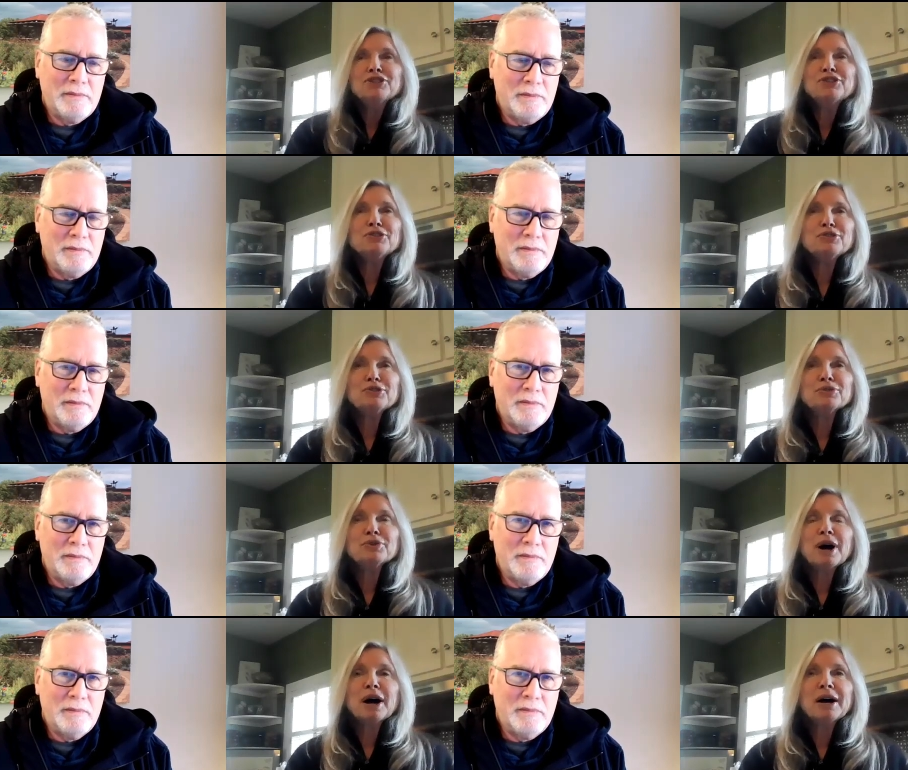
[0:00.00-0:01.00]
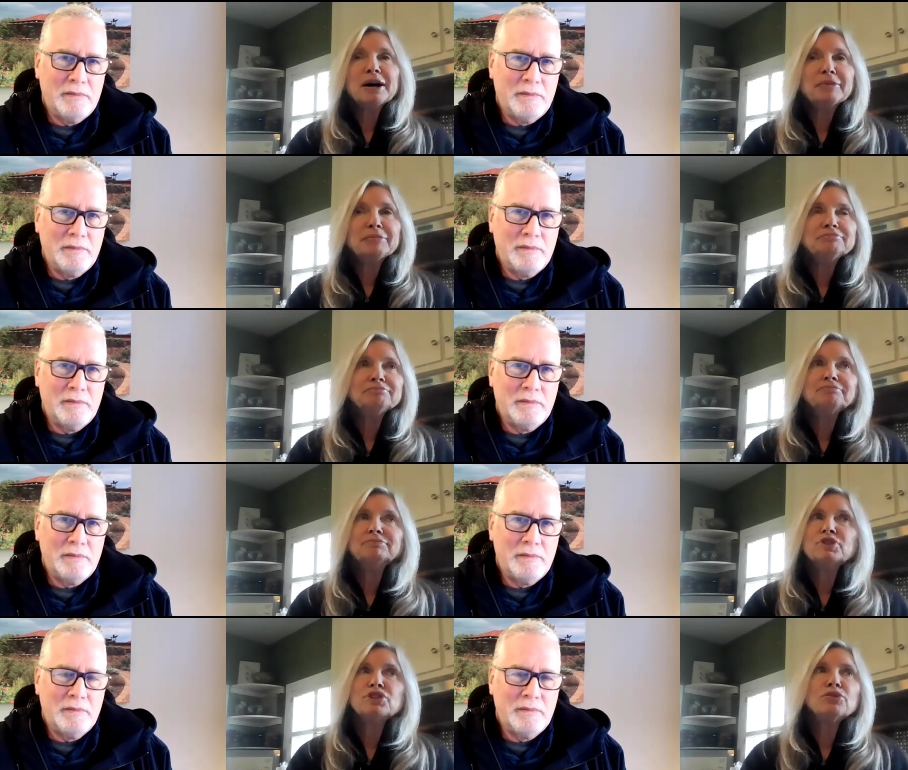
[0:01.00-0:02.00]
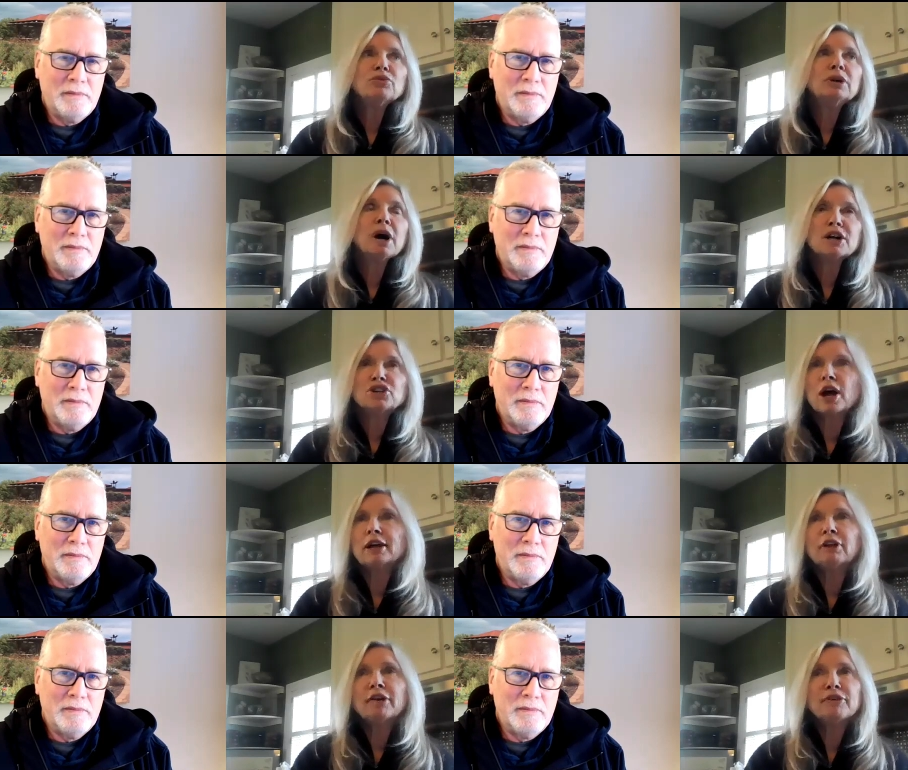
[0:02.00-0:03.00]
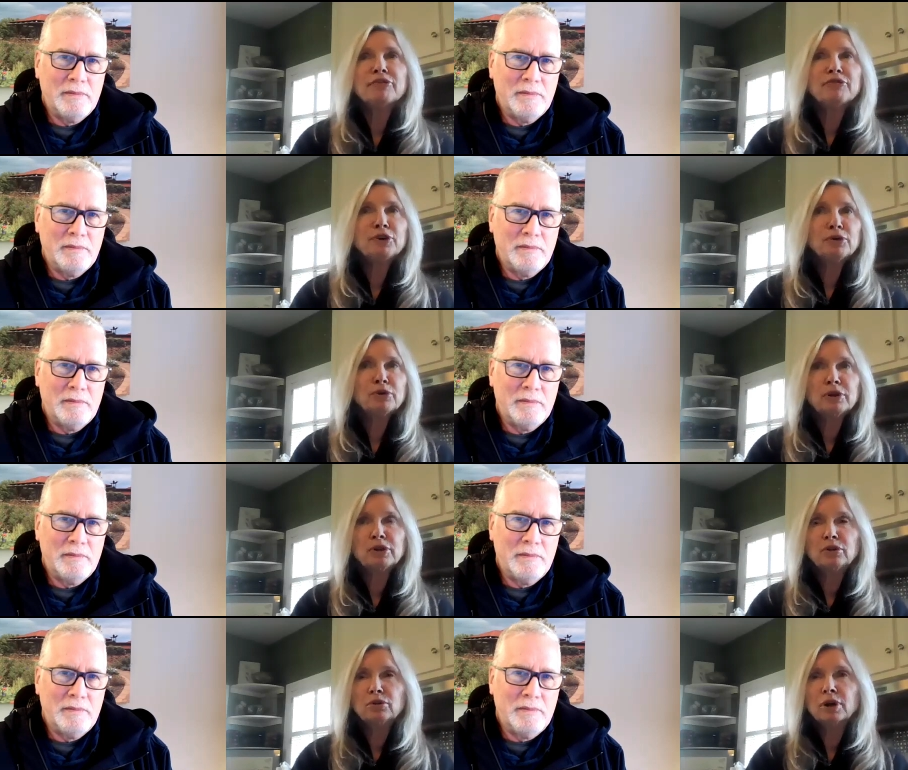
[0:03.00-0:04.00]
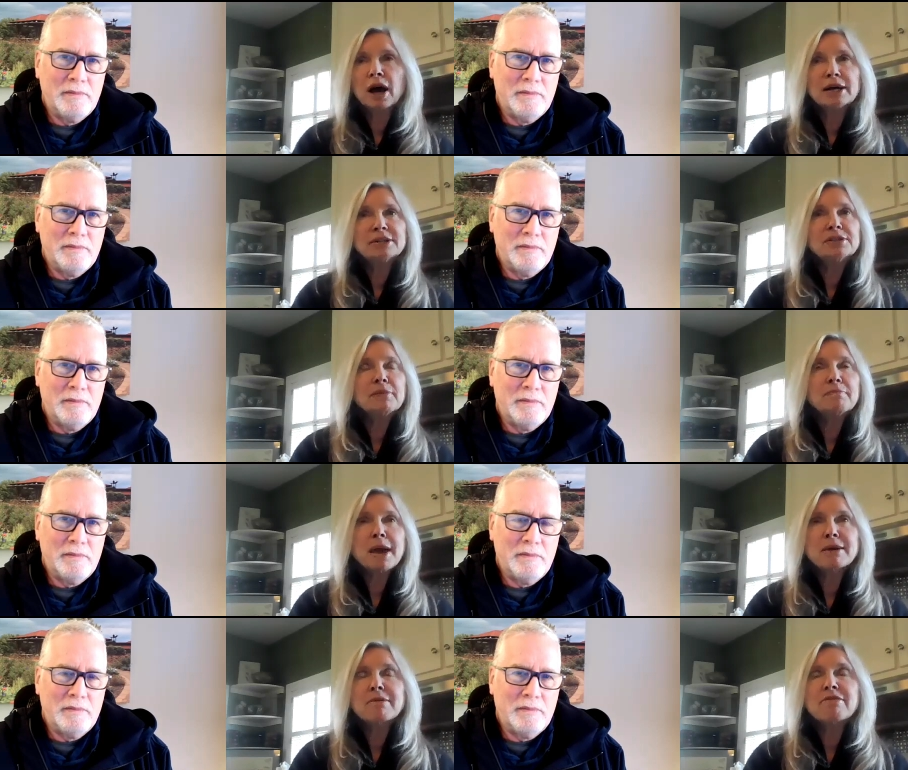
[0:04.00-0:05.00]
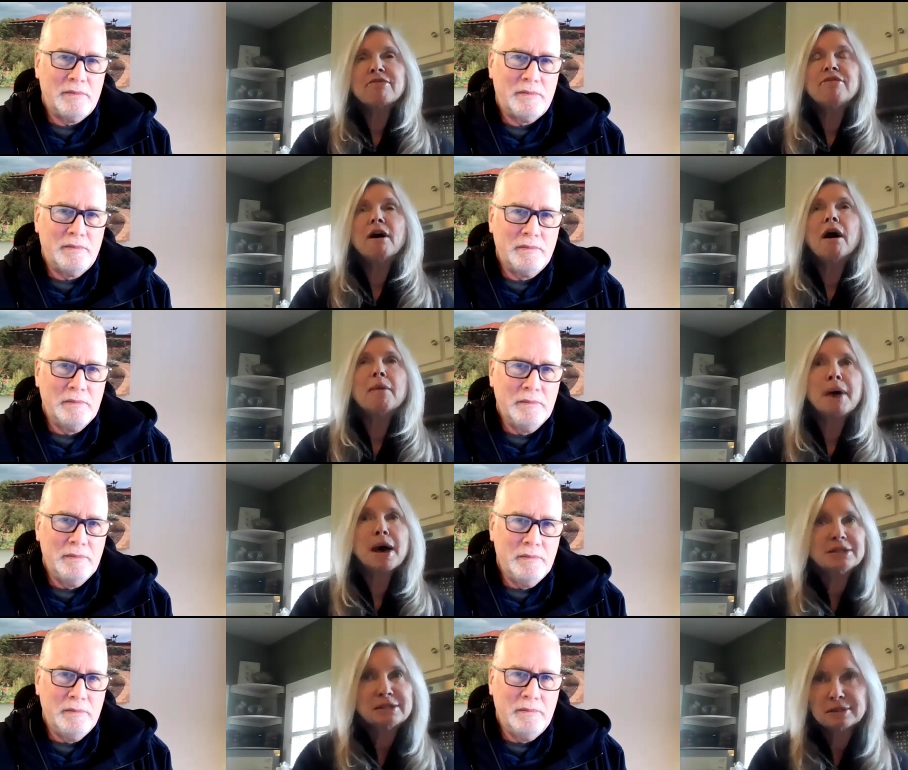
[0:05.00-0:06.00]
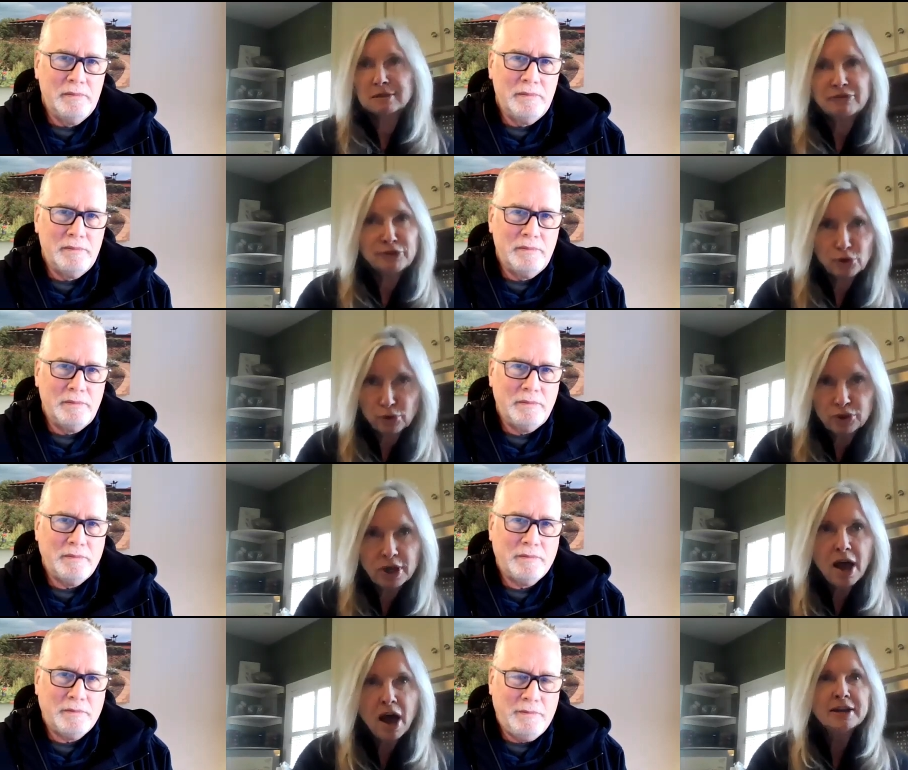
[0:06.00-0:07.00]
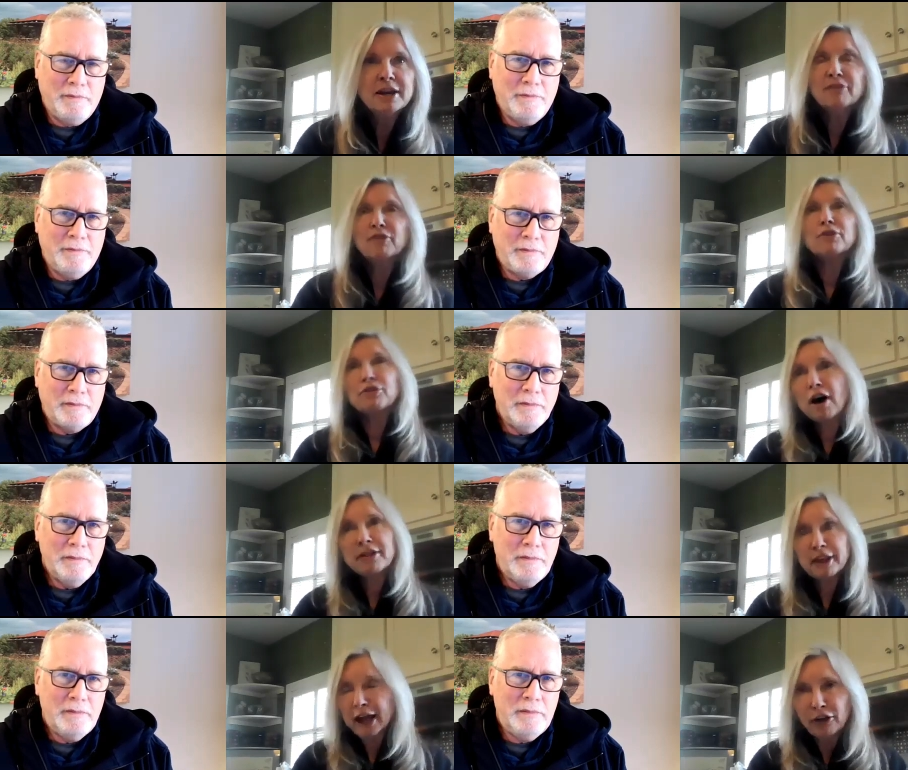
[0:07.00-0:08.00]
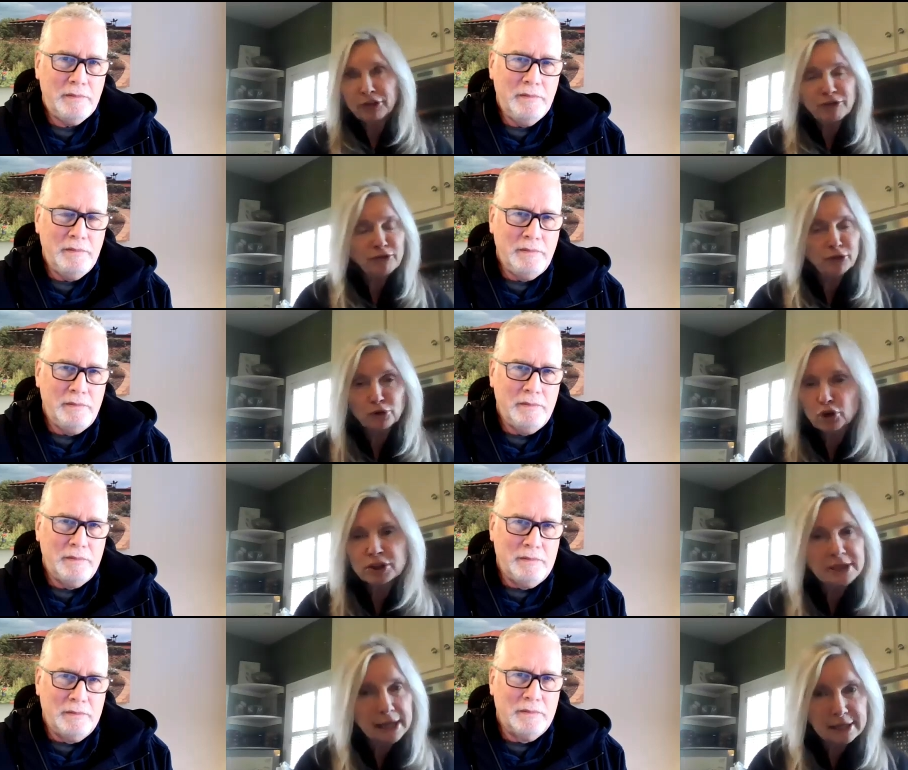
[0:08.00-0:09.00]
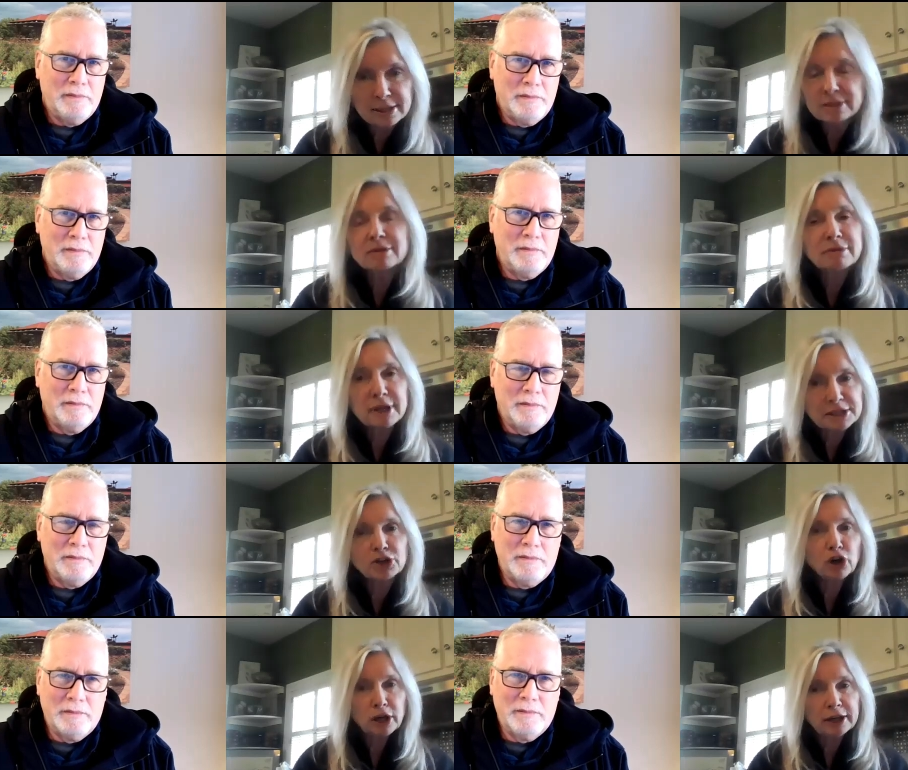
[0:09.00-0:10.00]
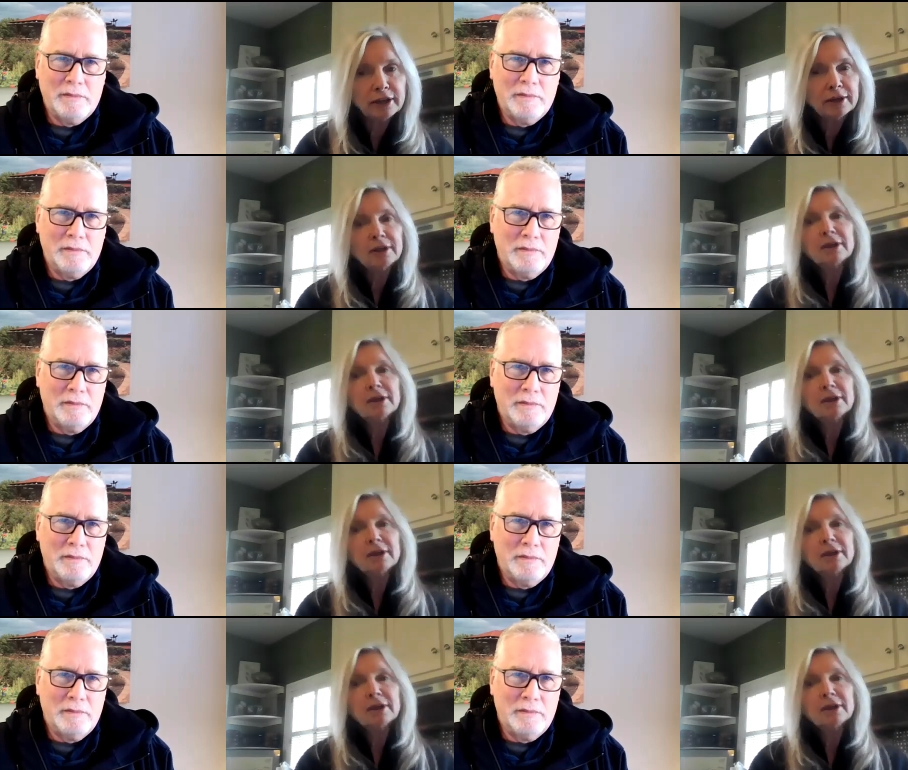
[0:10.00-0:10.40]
Speaker 1: to um, to gosh i love the food you guys make the best food i never thought that healthy food could taste this good